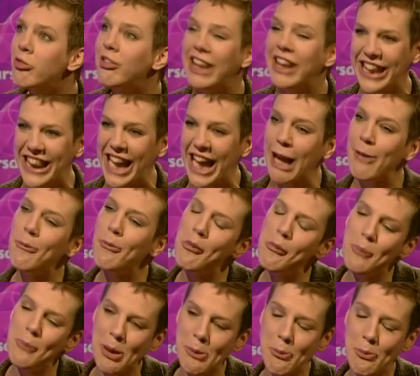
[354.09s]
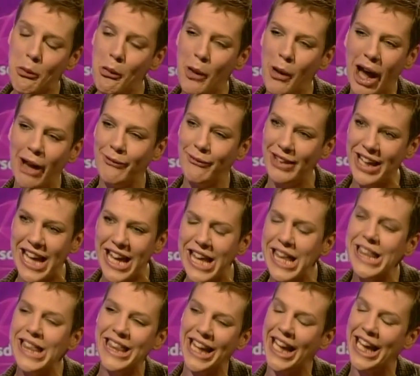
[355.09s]
disabled people have it
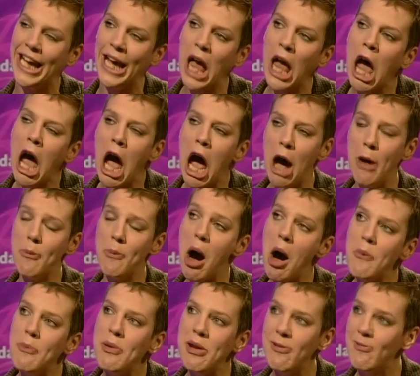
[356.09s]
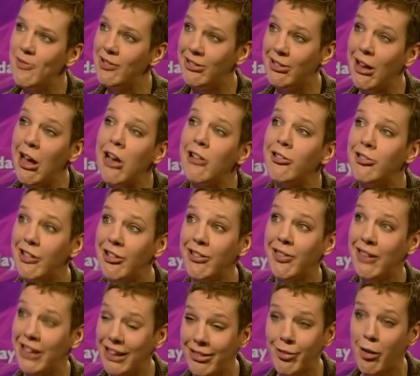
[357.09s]
easy. I've been researching
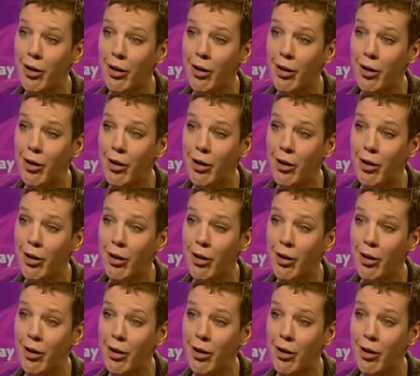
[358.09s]
this